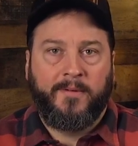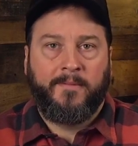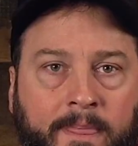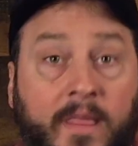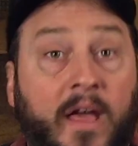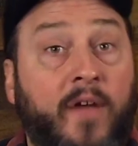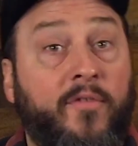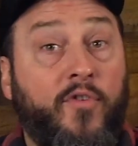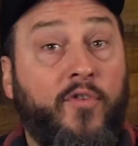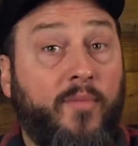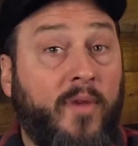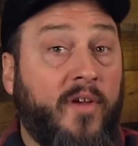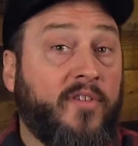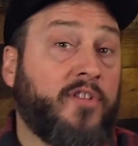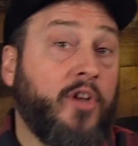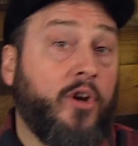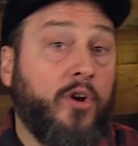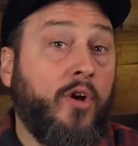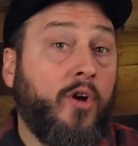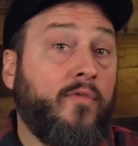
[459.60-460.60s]
Now, if you
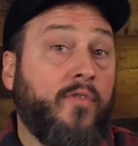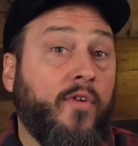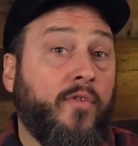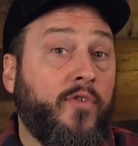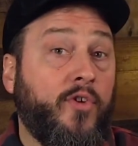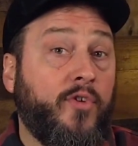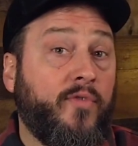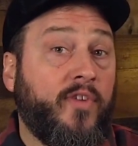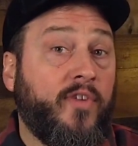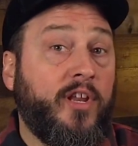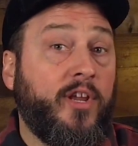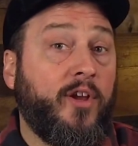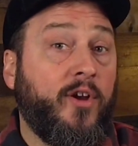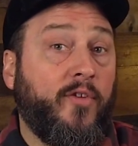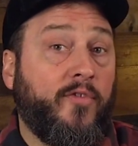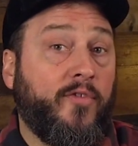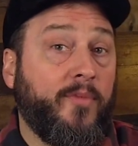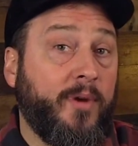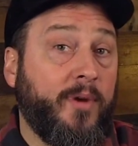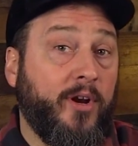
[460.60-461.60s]
missed our overview
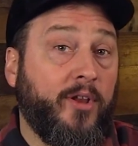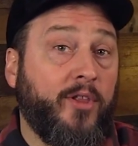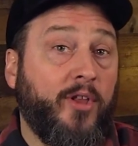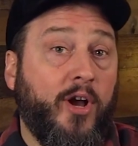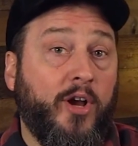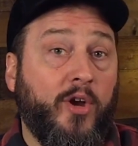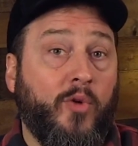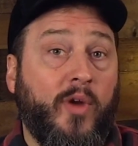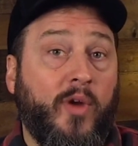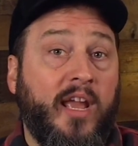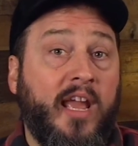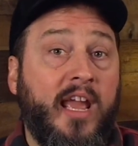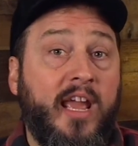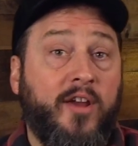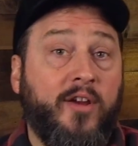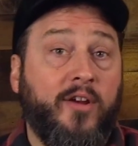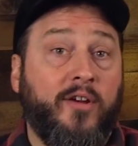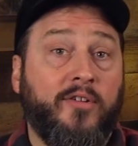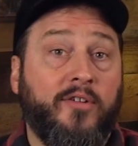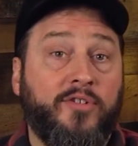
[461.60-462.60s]
video from here at Long Away
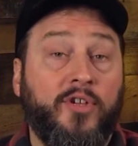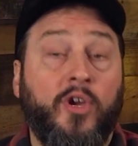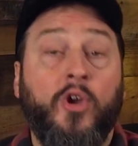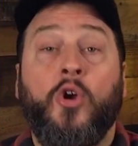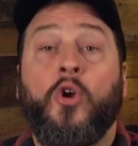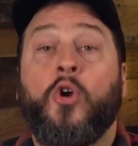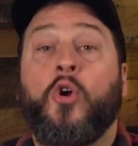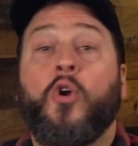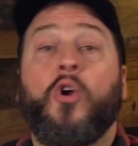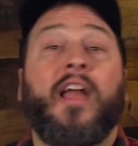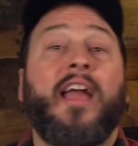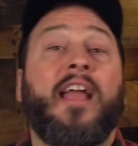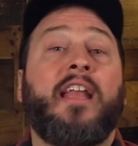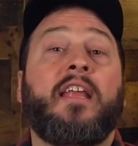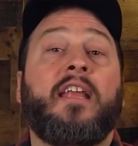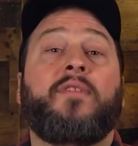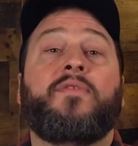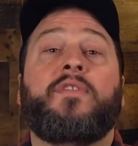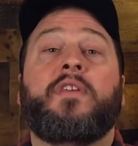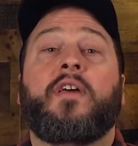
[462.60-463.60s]
Acres or
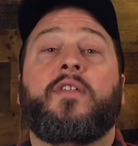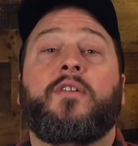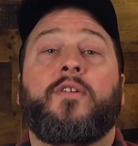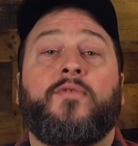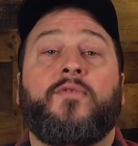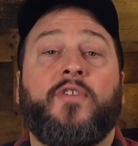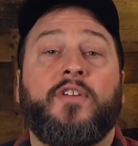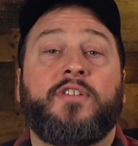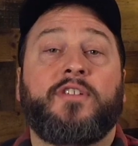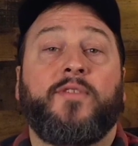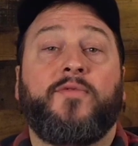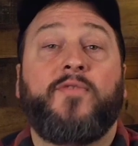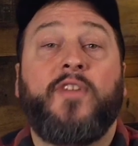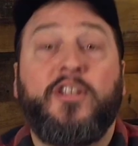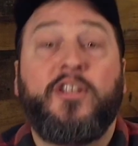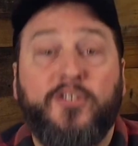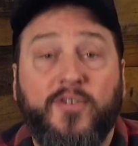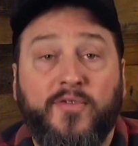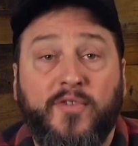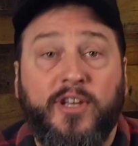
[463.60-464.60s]
any of the other Physna
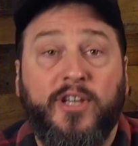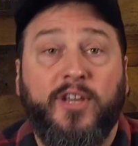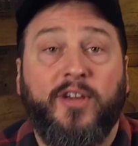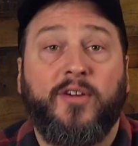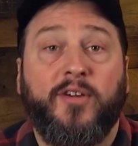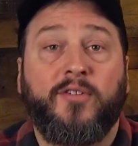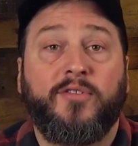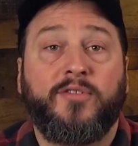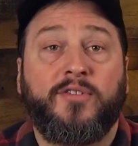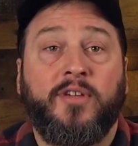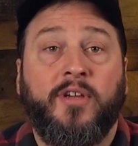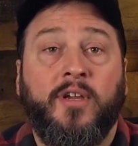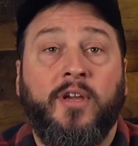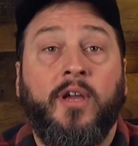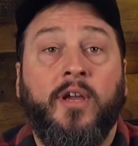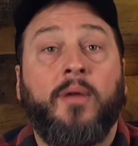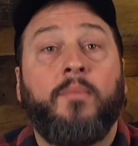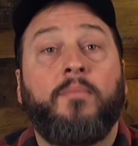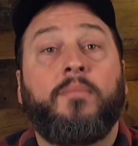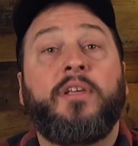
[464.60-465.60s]
feature videos,
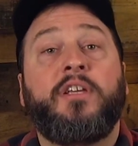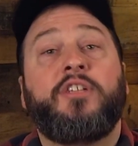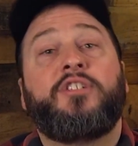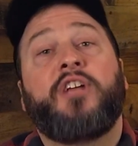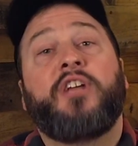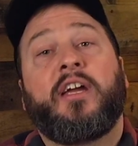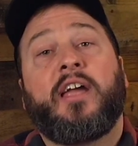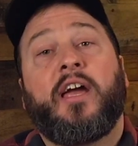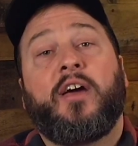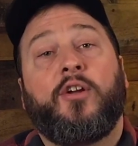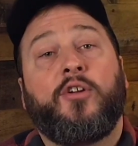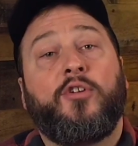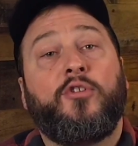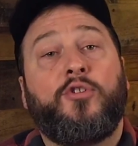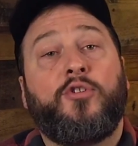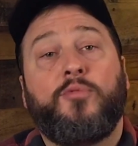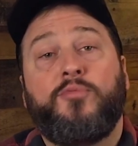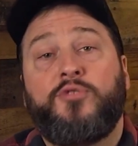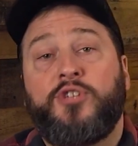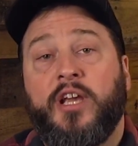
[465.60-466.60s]
please check out our
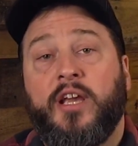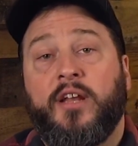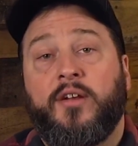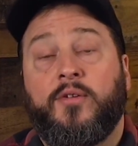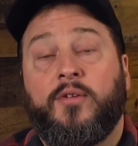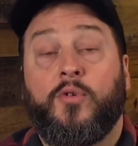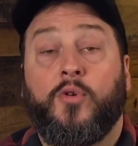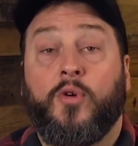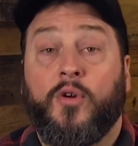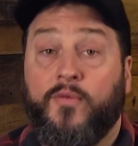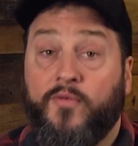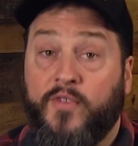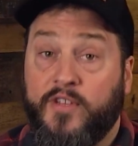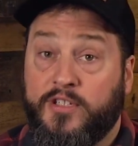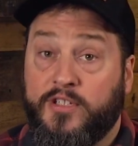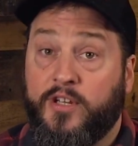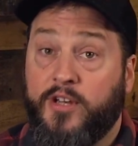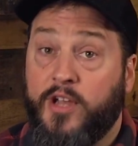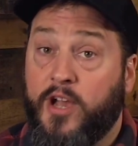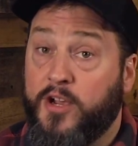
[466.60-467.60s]
YouTube channel or
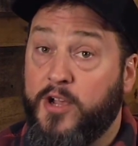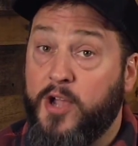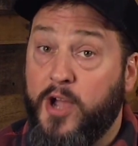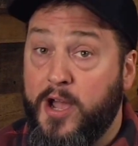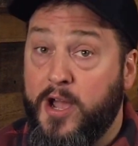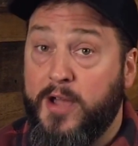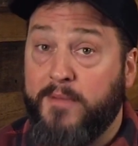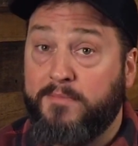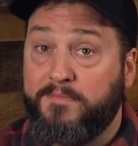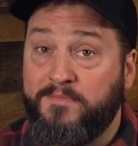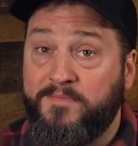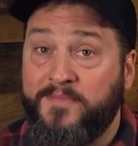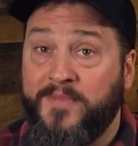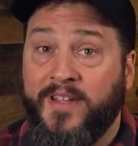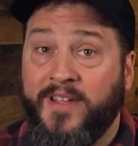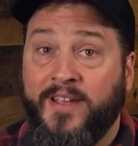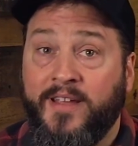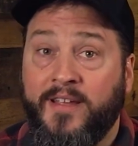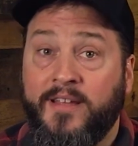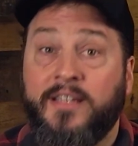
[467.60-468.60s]
Physna.com
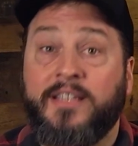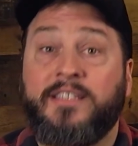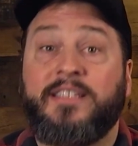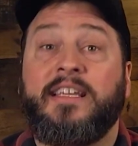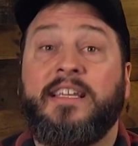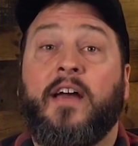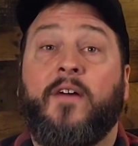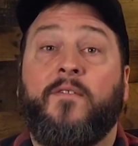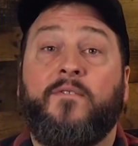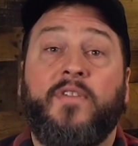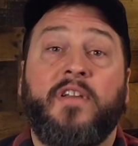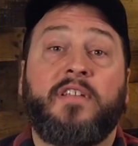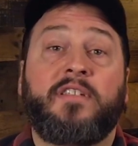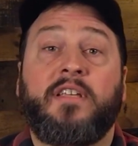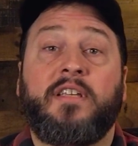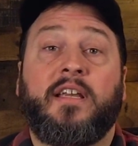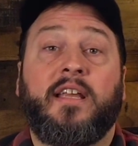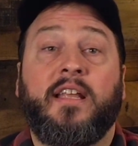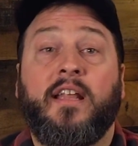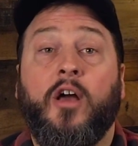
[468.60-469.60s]
to see how
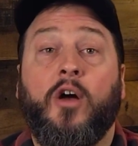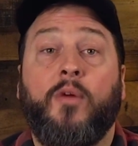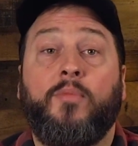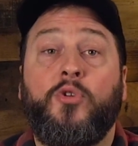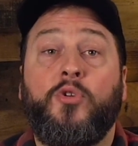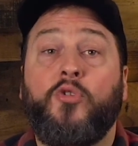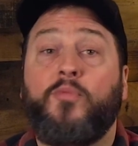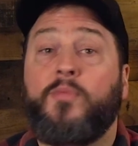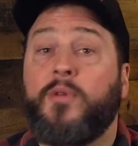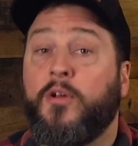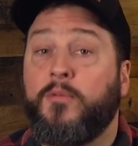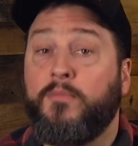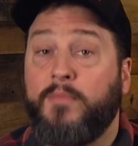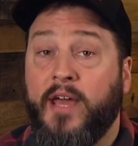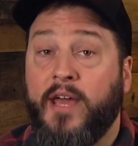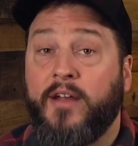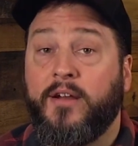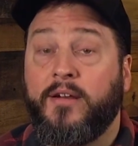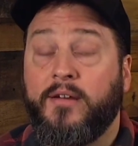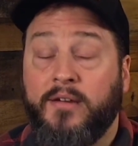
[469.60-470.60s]
Physna can help you build
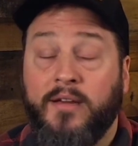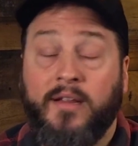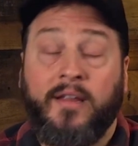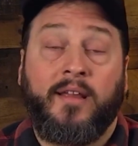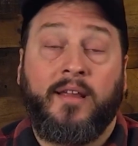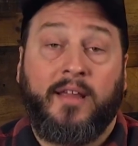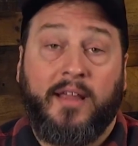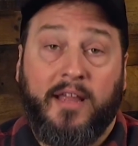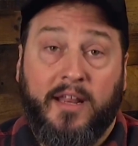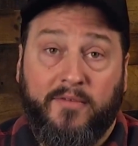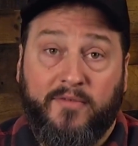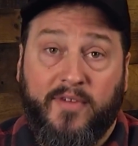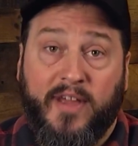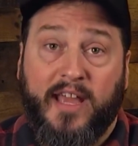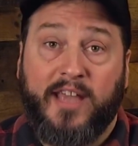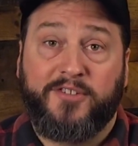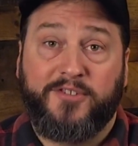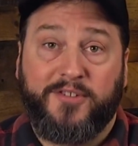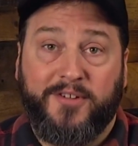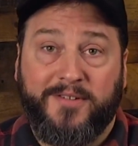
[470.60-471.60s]
better and
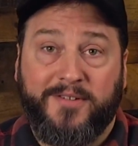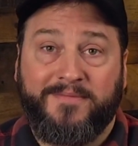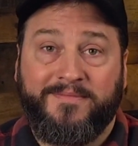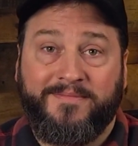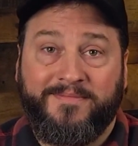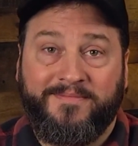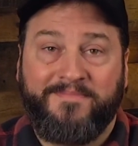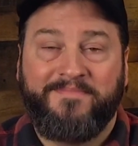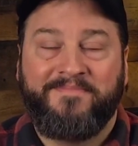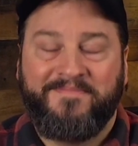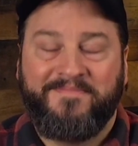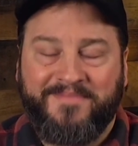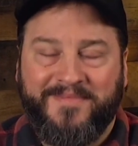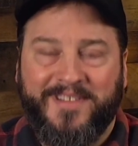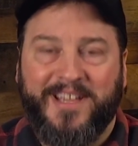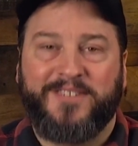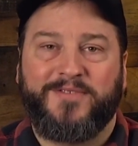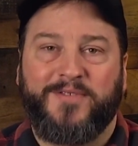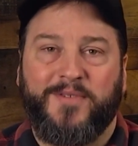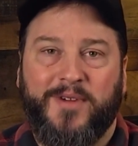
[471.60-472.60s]
faster.
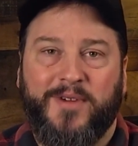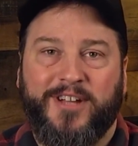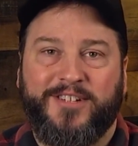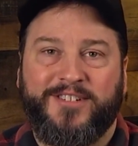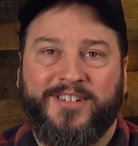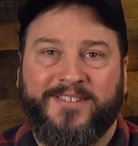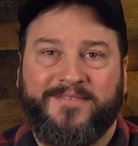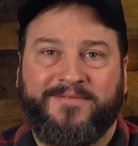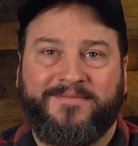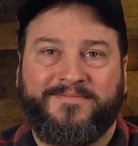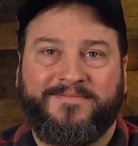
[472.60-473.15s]
Thanks for watching.